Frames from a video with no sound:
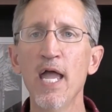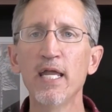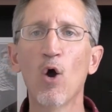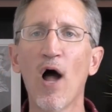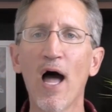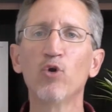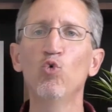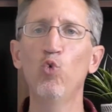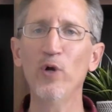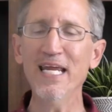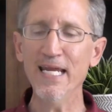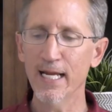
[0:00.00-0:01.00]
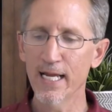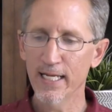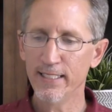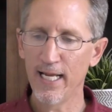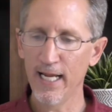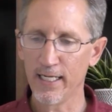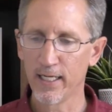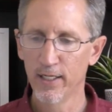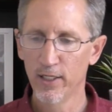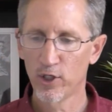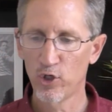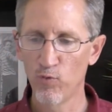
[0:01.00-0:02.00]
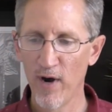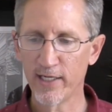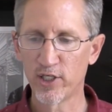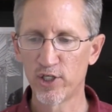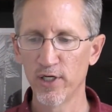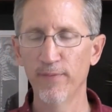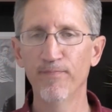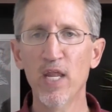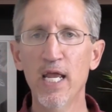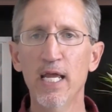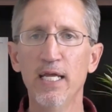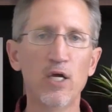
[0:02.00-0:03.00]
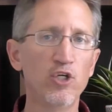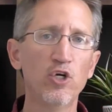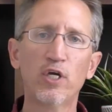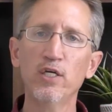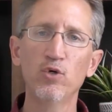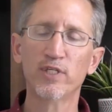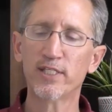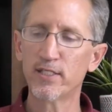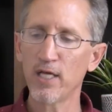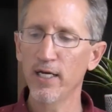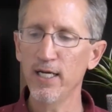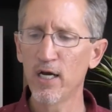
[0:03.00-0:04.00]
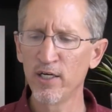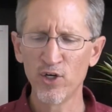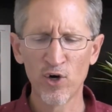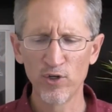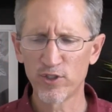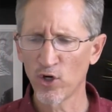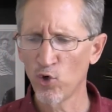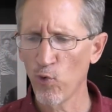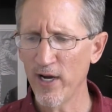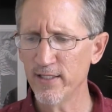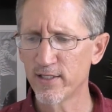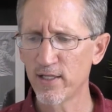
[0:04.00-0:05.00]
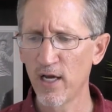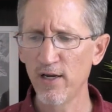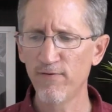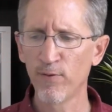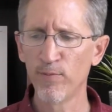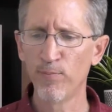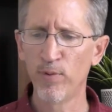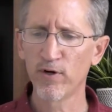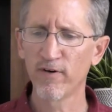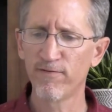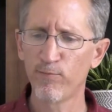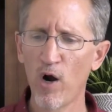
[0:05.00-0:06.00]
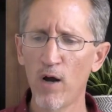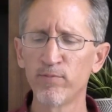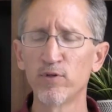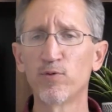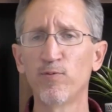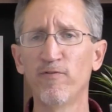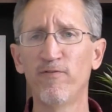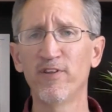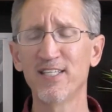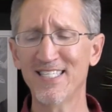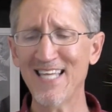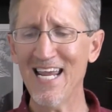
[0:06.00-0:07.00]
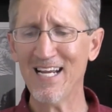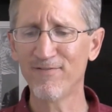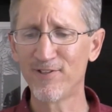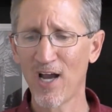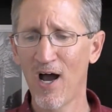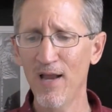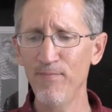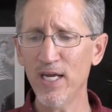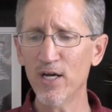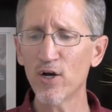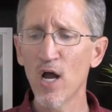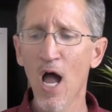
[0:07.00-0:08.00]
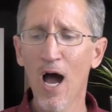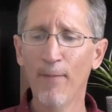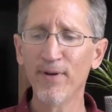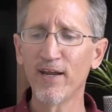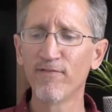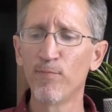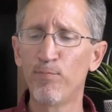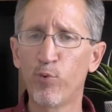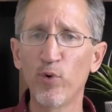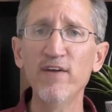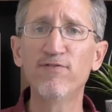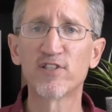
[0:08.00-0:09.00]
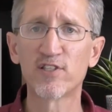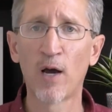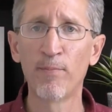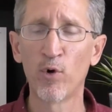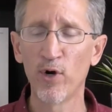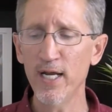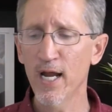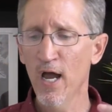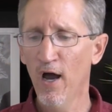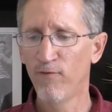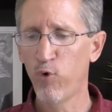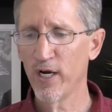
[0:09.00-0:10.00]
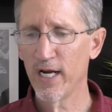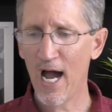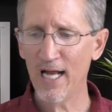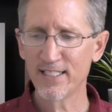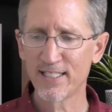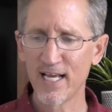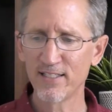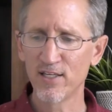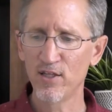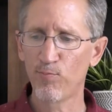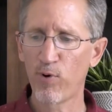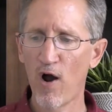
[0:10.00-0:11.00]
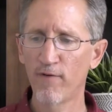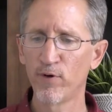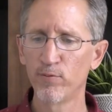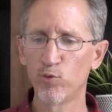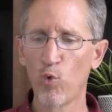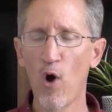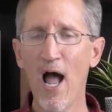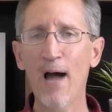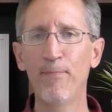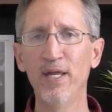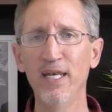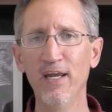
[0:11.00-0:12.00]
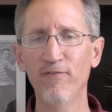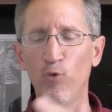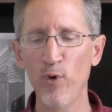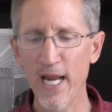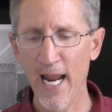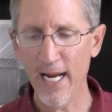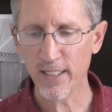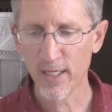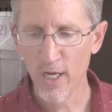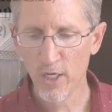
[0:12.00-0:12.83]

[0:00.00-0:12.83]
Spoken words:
How do we take correction? You can do a study on your own. It's a great study from the book of Proverbs. But for the sake of time here, I'm going to give a brief summary of what God says in the Proverbs will happen if we hate